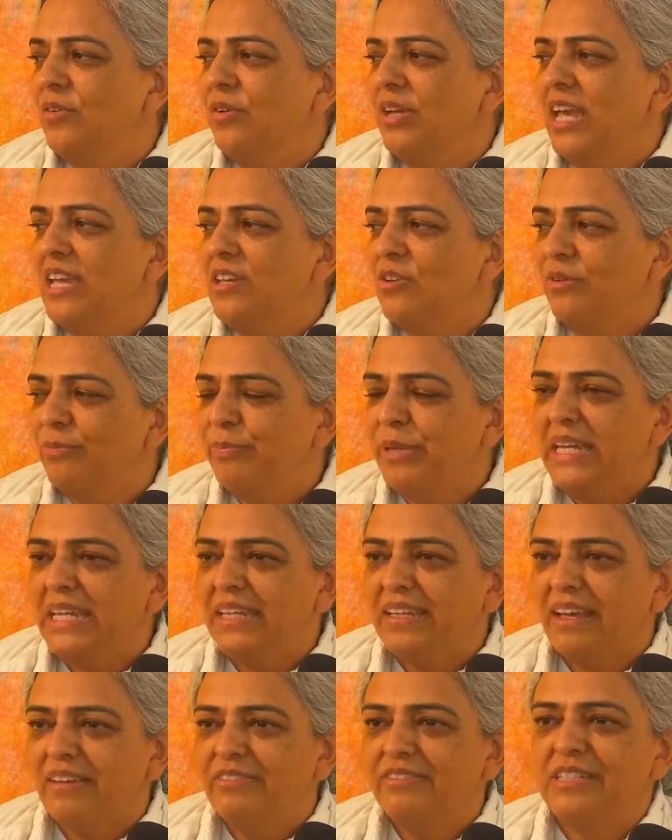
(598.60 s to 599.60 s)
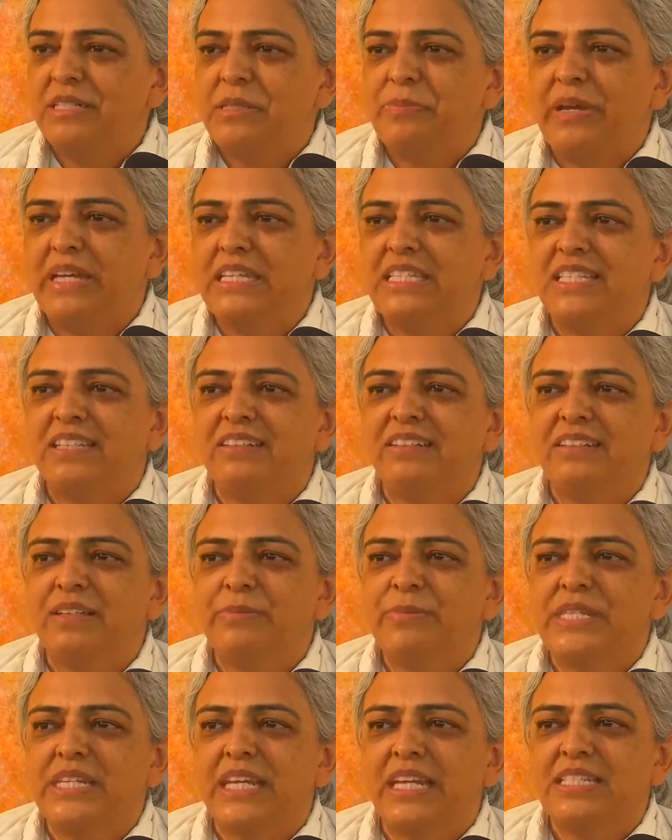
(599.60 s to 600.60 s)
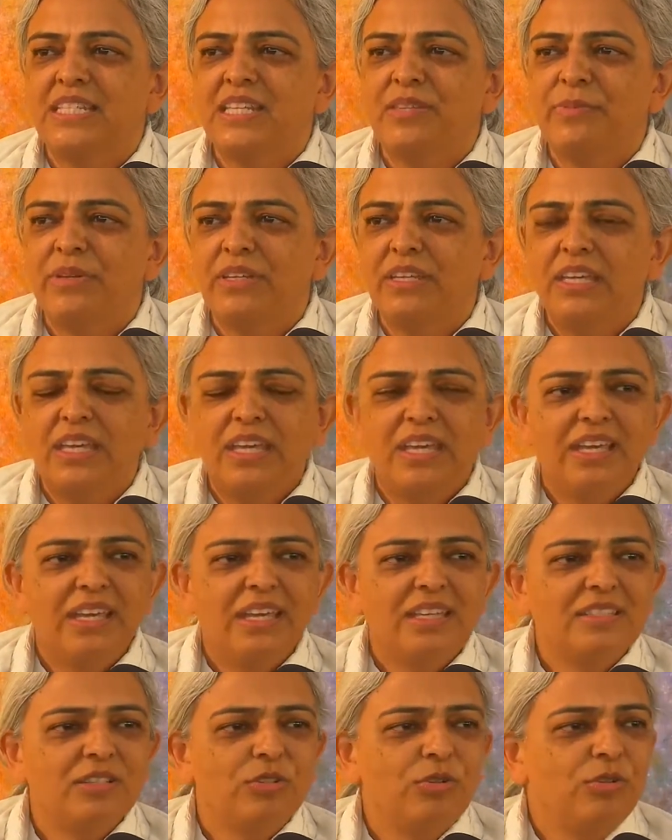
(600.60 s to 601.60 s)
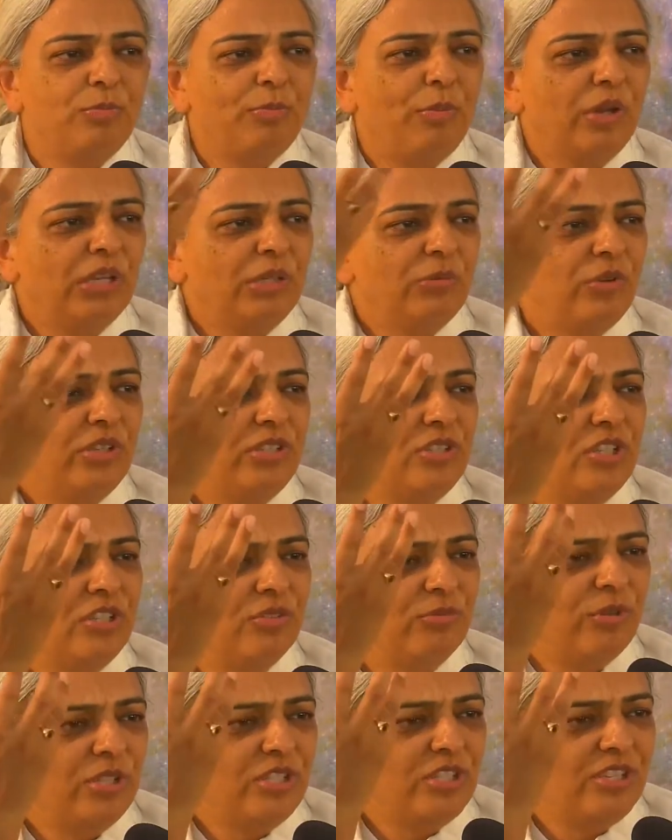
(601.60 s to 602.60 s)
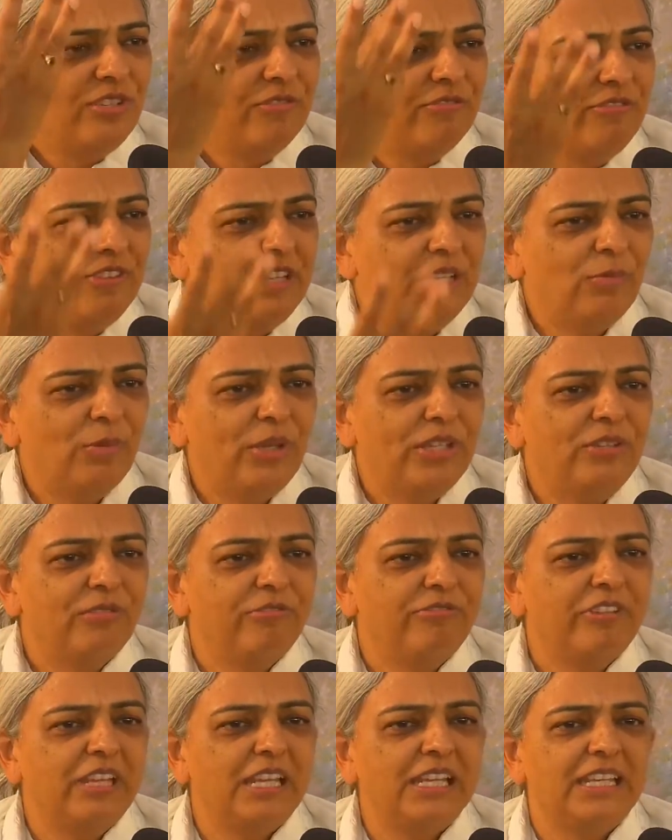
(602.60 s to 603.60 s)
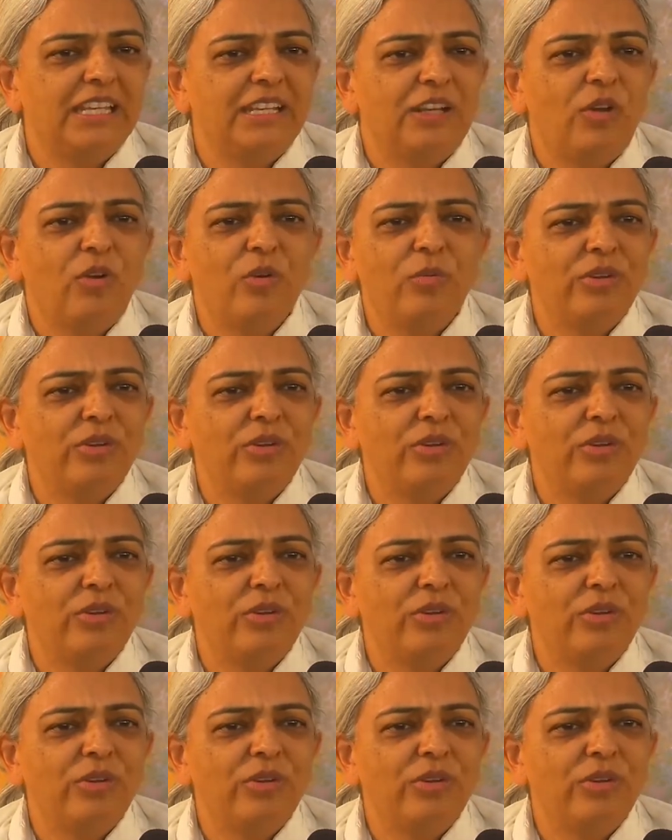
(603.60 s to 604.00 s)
Okay, you're being governed by circumstances, but it's a good point. What do you feel when you're feeling low?